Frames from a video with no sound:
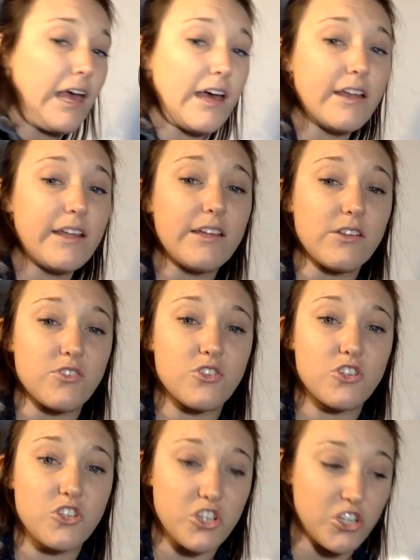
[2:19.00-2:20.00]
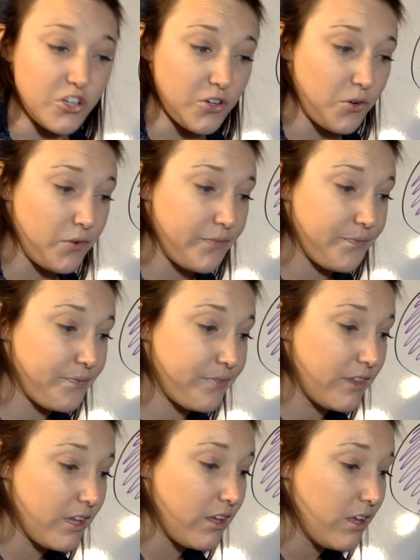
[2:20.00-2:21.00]
at is 2,
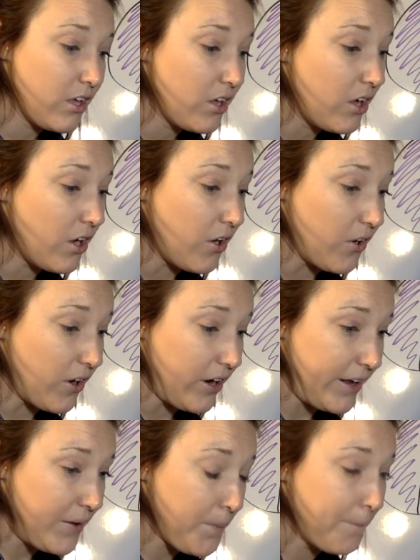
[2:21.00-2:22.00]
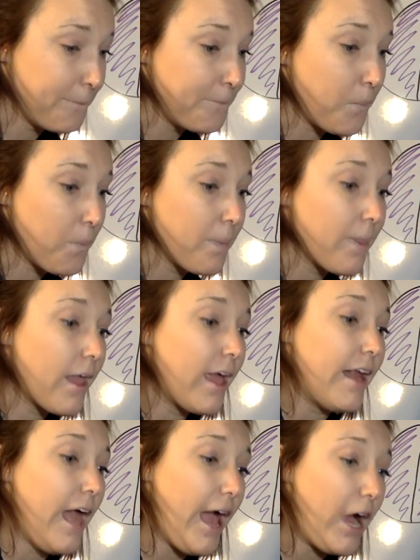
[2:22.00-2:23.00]
all right?
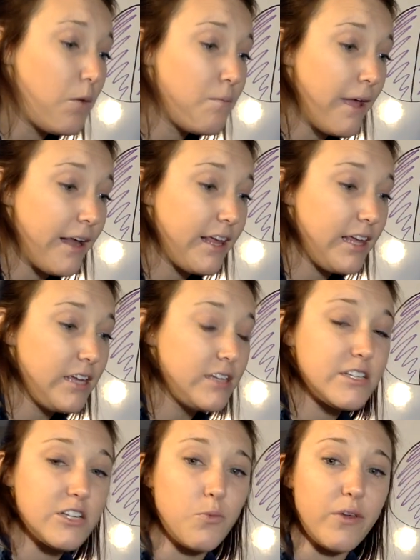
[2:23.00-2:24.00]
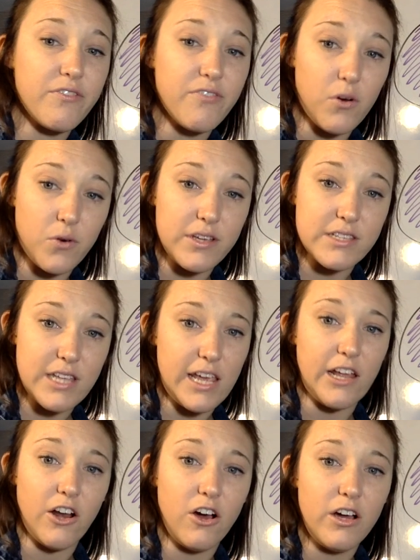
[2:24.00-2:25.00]
And how many did we focus
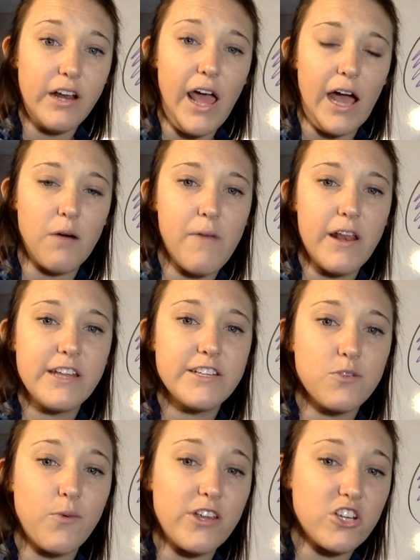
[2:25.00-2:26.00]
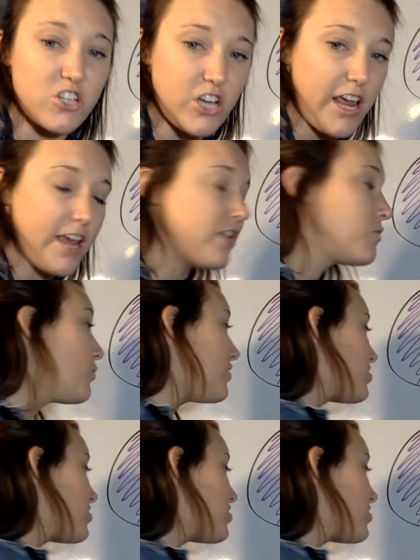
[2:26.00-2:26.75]
in on? How many did we shade? We